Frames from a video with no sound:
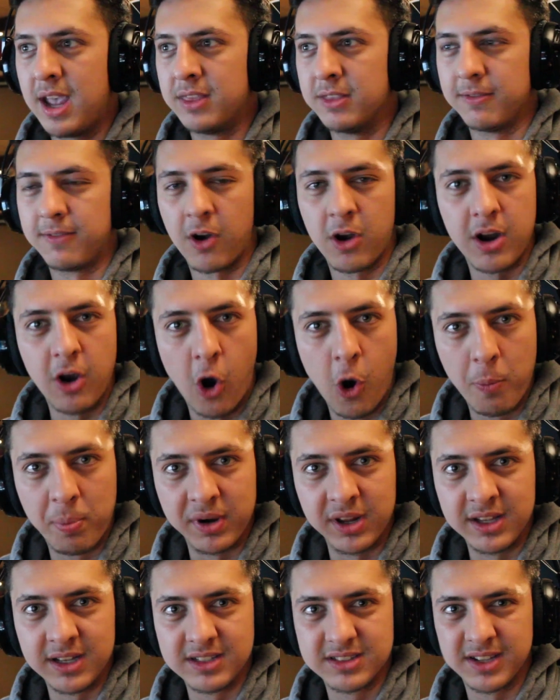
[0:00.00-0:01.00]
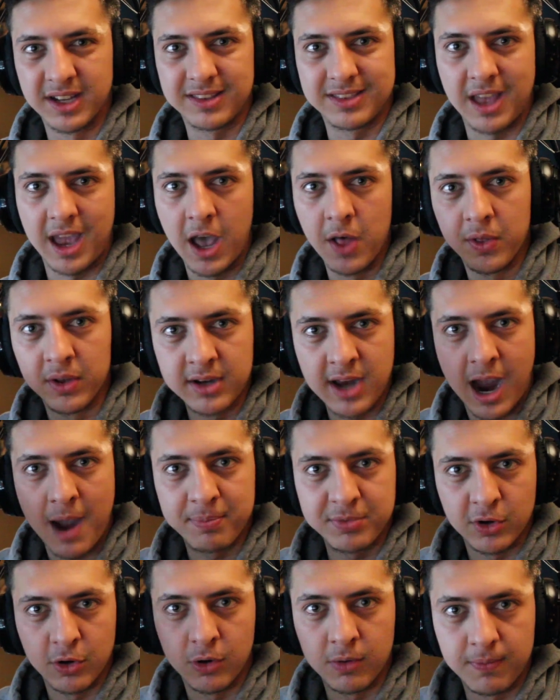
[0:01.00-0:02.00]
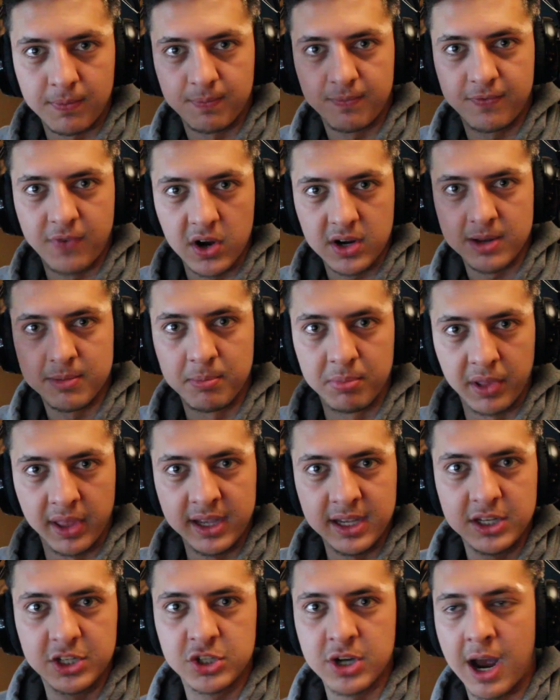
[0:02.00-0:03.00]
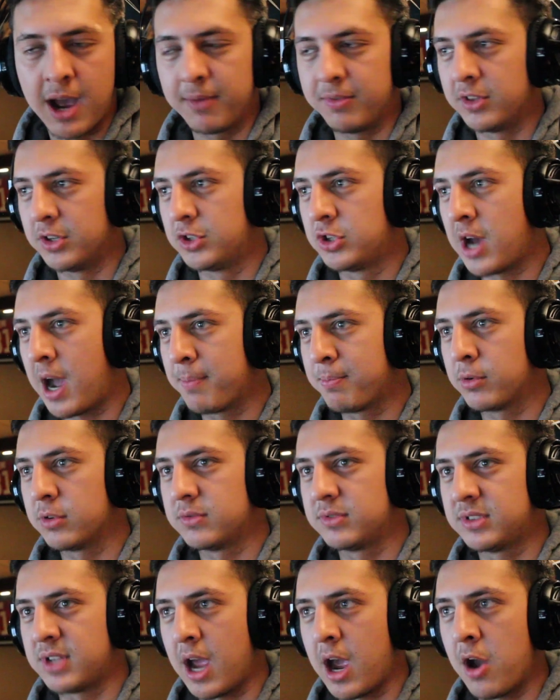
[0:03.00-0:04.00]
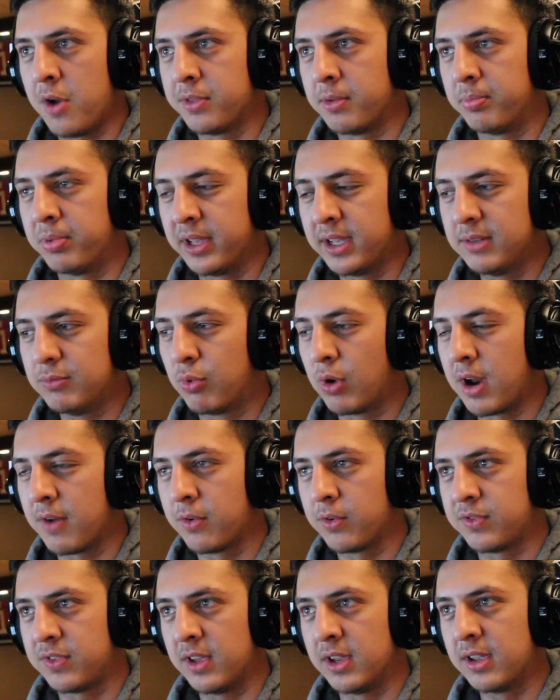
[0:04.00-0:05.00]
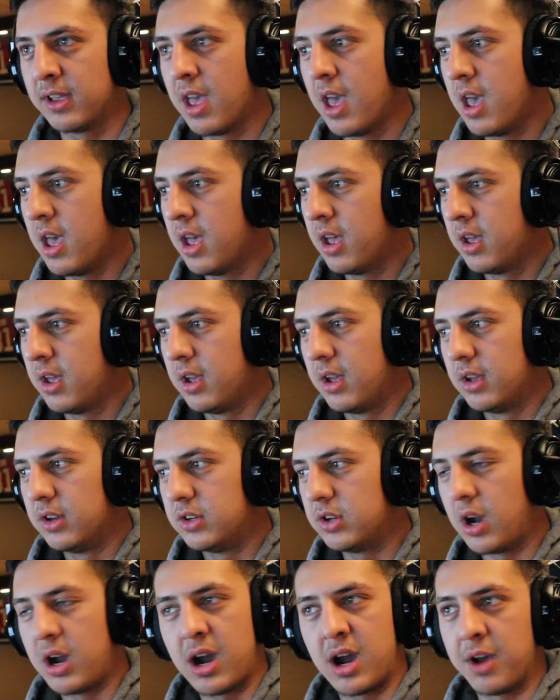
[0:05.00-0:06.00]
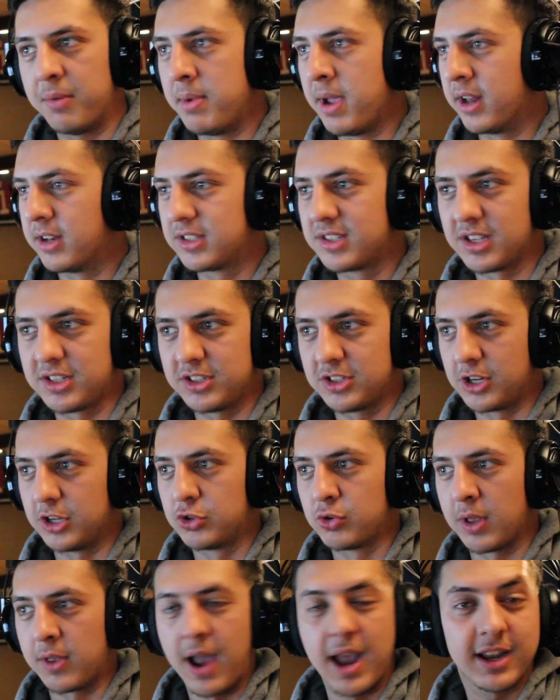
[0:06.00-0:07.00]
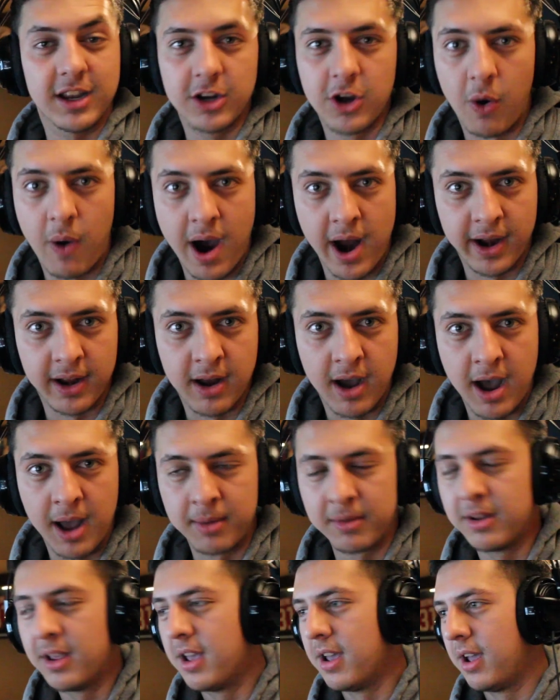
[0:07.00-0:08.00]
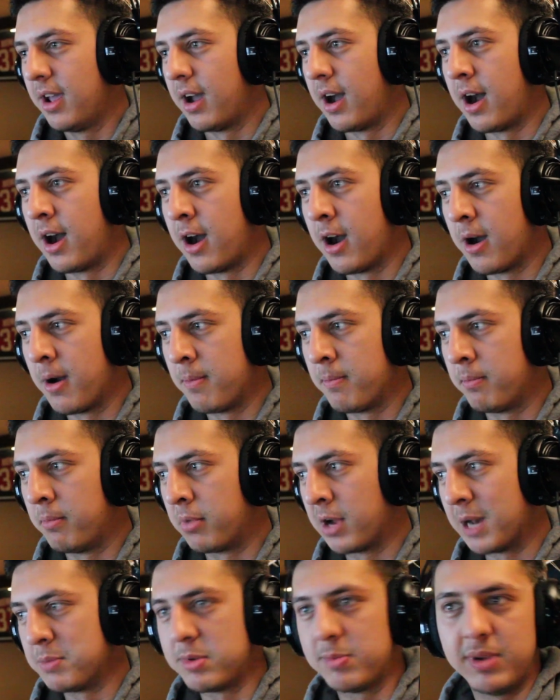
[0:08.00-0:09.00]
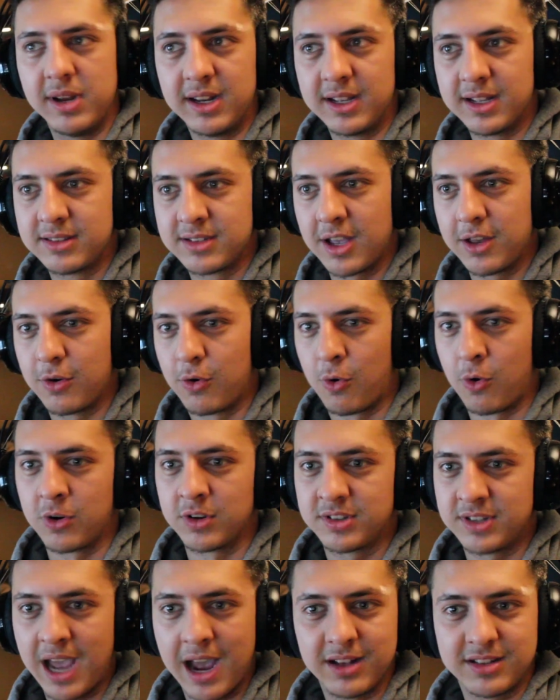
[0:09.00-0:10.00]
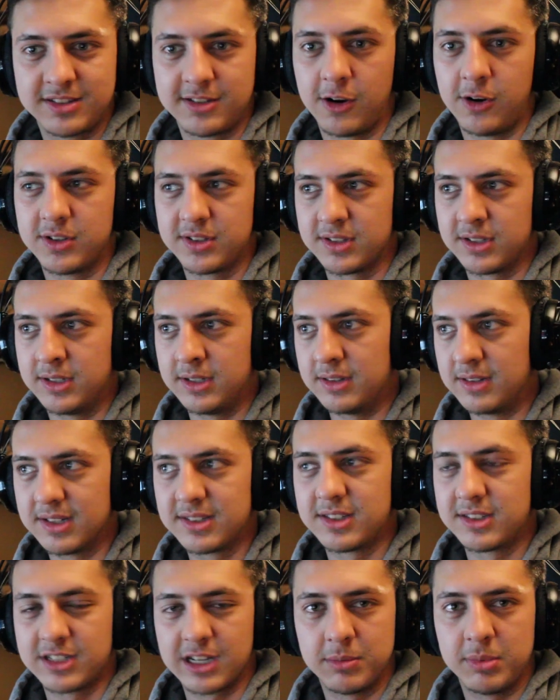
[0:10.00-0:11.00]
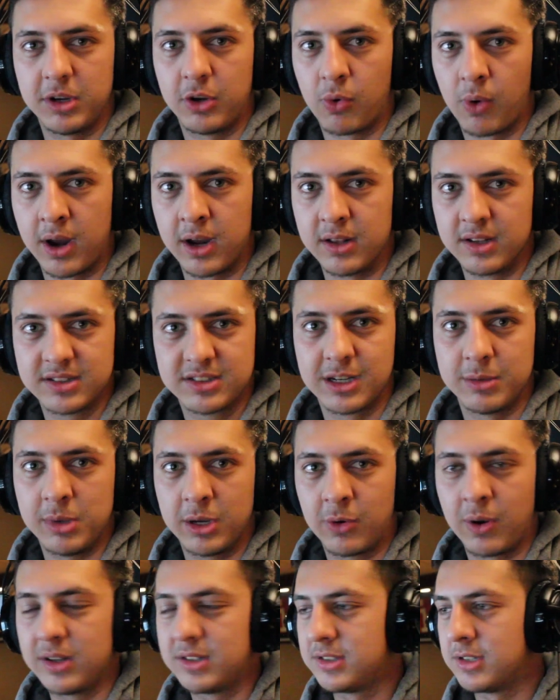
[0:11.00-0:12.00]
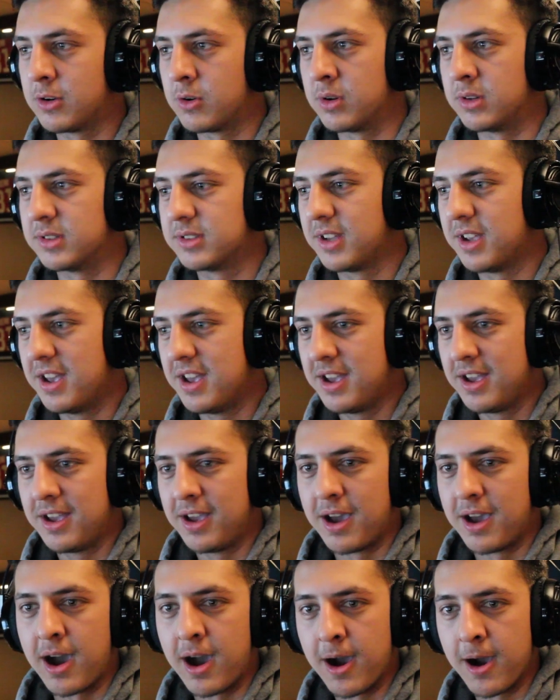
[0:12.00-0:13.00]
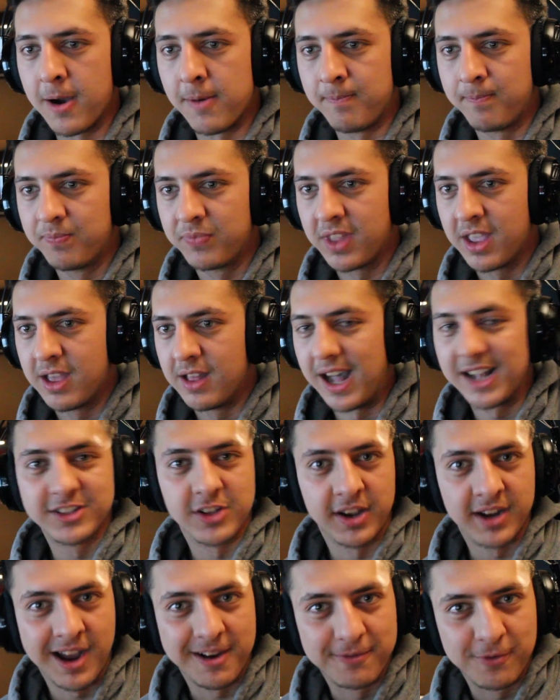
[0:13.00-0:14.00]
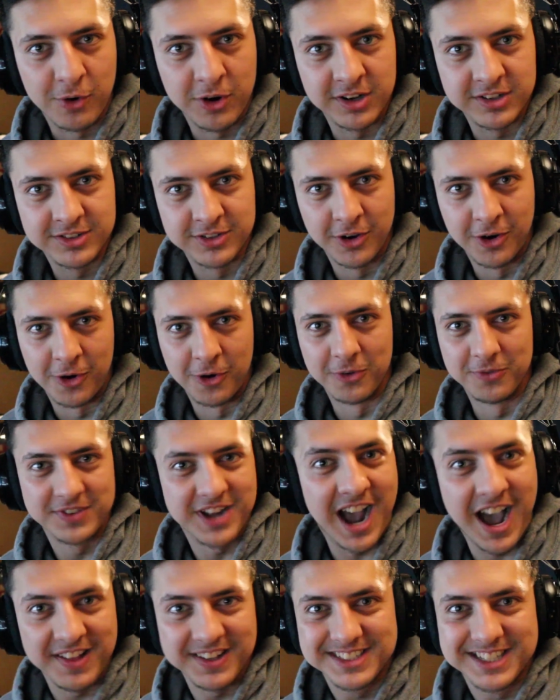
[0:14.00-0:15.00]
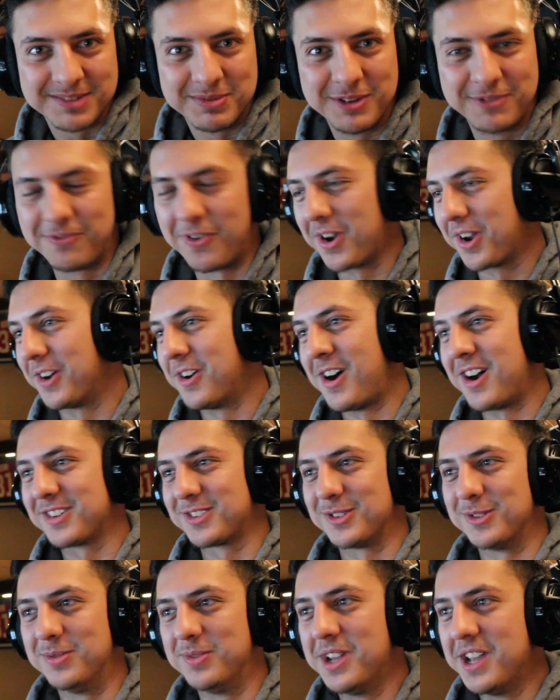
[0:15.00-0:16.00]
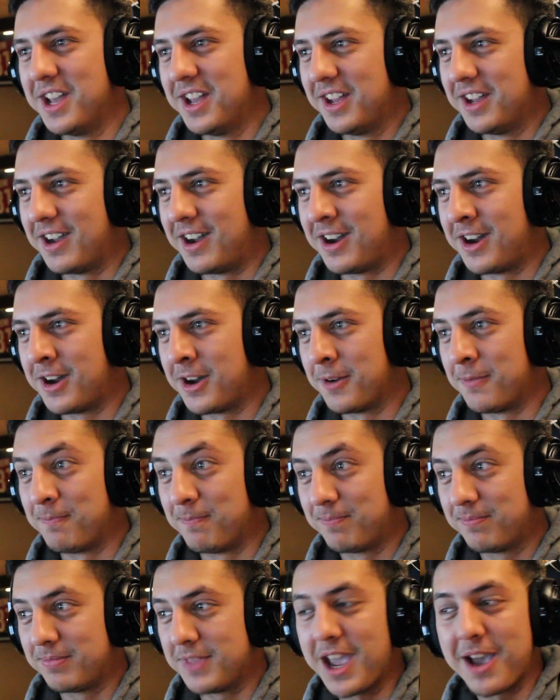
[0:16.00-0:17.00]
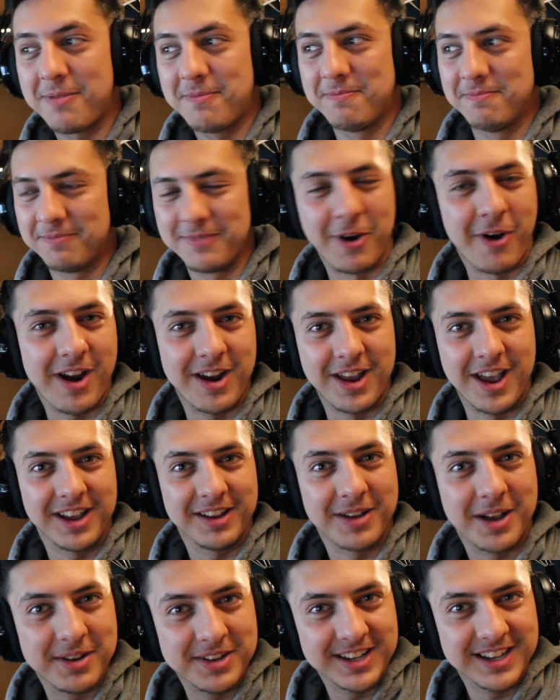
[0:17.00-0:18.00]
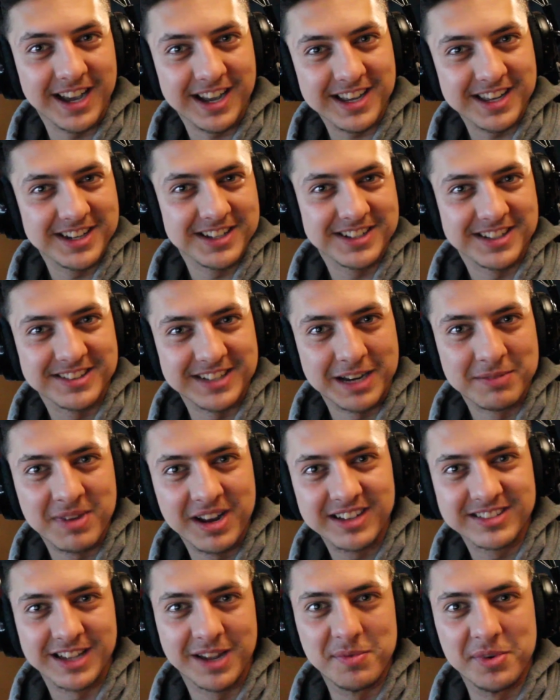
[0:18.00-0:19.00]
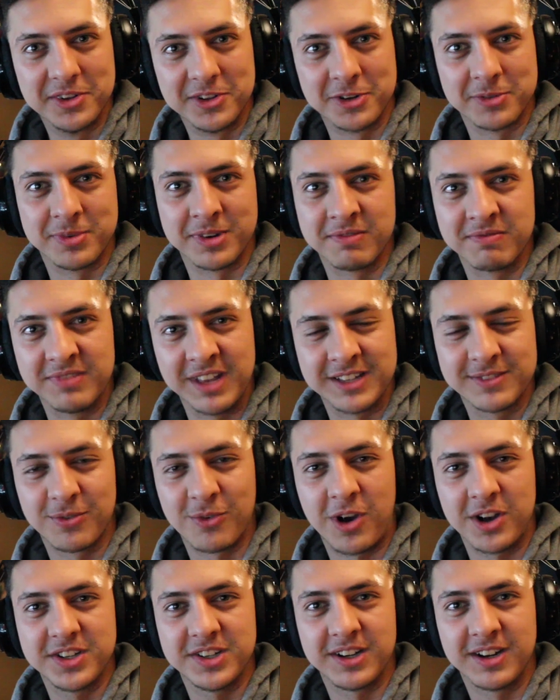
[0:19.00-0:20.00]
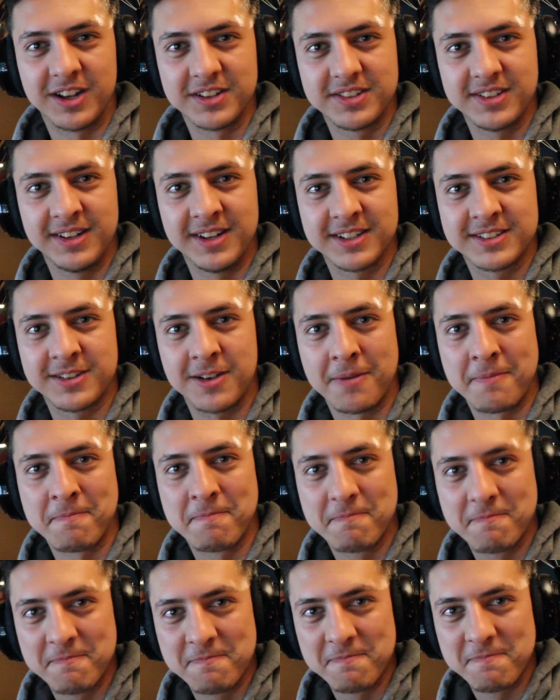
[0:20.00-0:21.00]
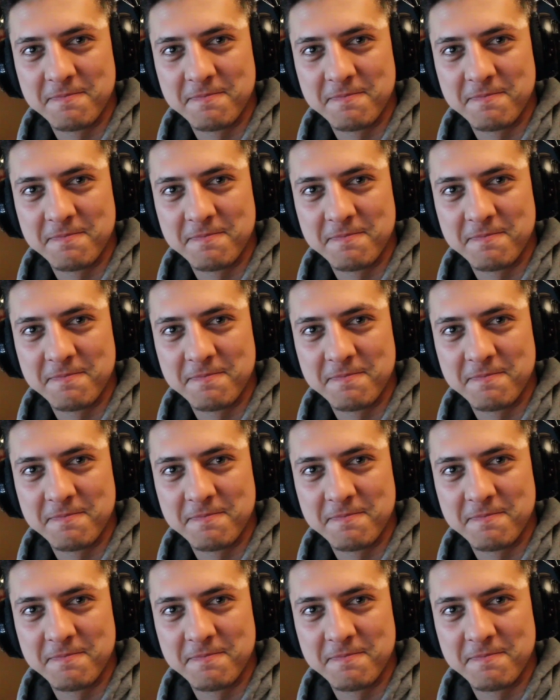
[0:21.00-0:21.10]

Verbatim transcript: And the very opening is like the helicopter fucking blade chop, the chopper sound, the blade whatever thing ah oh, man, it's such a good trailer. I can go on and on, um, but I'd be beating a dead horse. That seriously, this is gonna be great. This is gonna be a great series. Um, that's all I got for you. So God, it's gonna be fucking awesome. Um, yeah, all right. I, I, I gotta contain my excitement a little bit. Thanks for watching, and I'll see you next time.